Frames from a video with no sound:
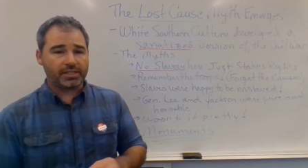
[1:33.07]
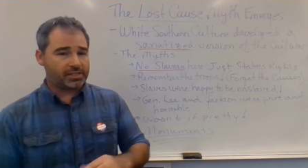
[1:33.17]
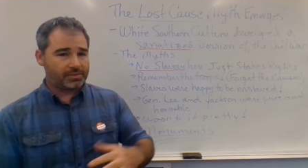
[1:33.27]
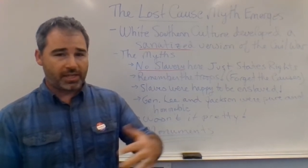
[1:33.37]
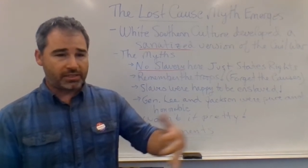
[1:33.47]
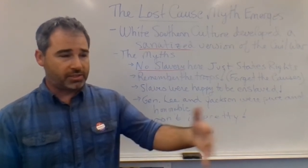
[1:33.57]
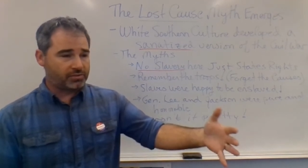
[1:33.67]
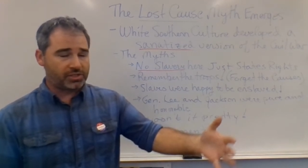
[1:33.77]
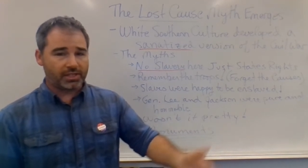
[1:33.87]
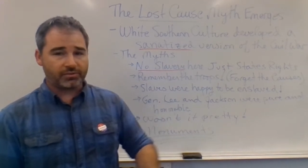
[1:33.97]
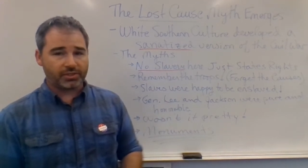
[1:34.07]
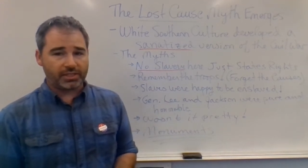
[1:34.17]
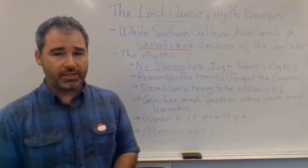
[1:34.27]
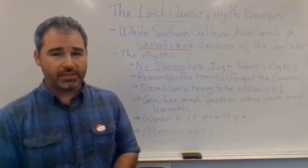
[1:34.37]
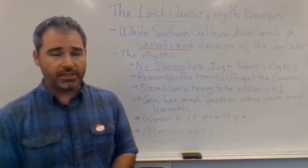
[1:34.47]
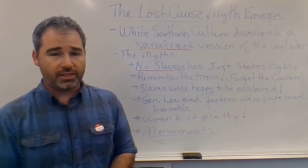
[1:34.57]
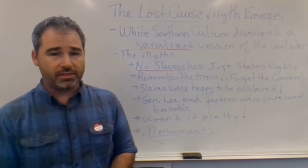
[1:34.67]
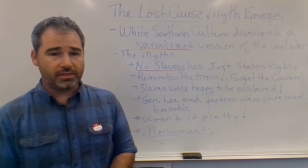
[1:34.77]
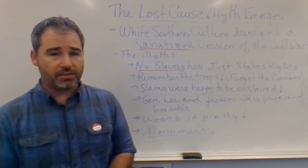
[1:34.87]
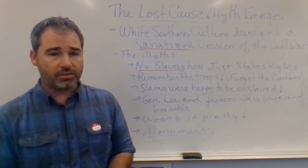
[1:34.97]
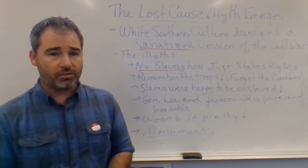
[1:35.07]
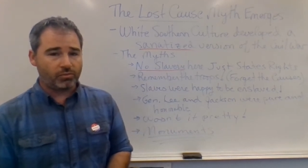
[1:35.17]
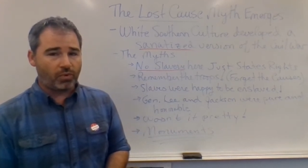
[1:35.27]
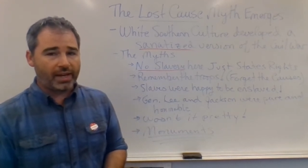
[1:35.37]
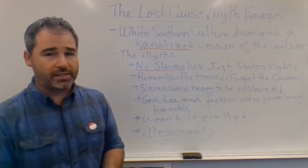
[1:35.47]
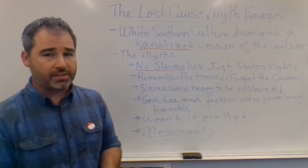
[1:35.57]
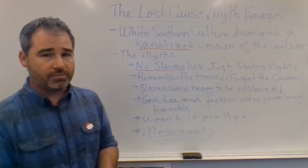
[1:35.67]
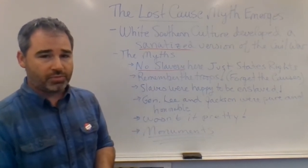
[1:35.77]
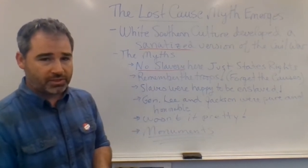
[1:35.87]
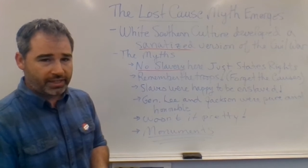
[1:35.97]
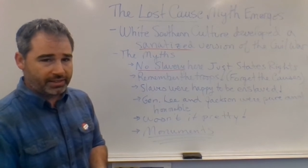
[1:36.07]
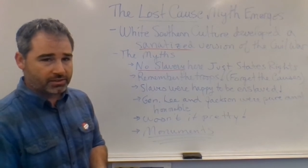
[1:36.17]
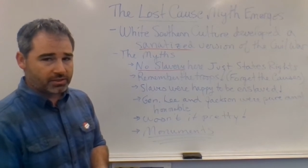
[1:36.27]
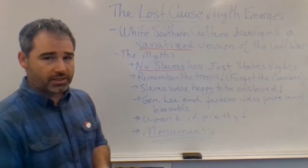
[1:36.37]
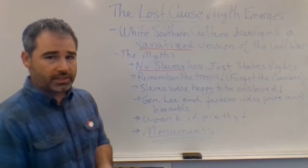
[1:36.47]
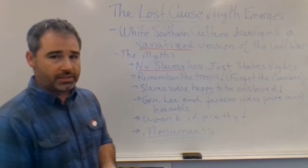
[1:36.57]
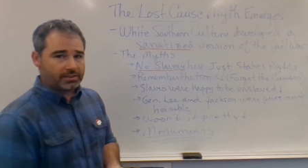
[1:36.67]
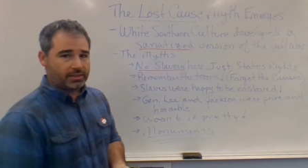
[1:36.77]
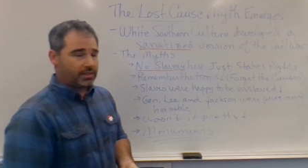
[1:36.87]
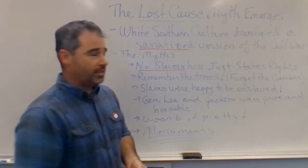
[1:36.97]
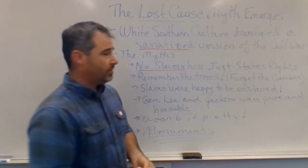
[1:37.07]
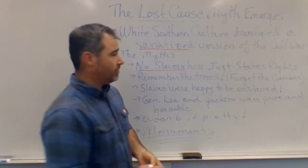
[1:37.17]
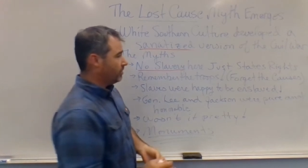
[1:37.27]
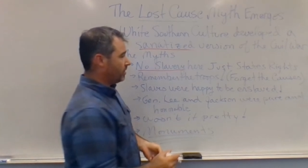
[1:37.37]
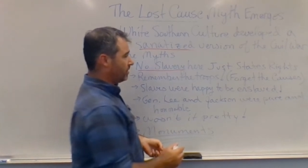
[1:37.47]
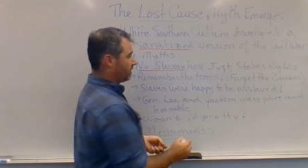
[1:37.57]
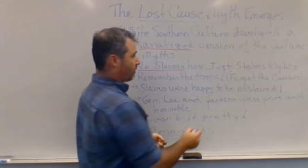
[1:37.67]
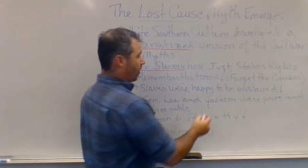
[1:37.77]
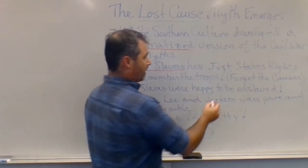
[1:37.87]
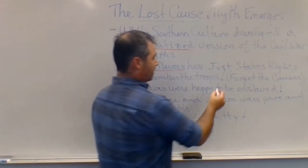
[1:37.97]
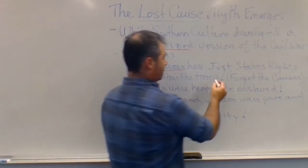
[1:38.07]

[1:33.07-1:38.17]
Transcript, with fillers: The extension of slavery into the West, particularly. They they